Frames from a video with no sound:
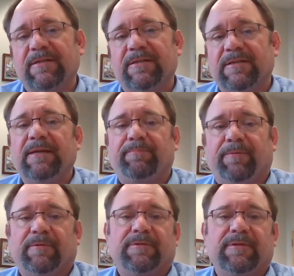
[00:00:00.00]

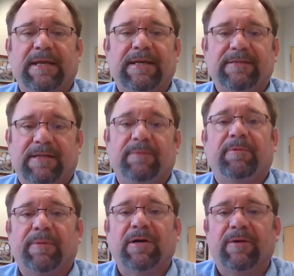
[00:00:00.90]
disciples ask him
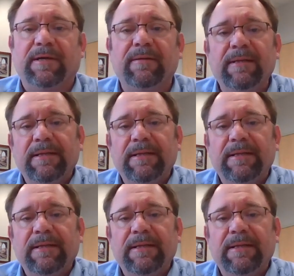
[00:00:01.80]
about it.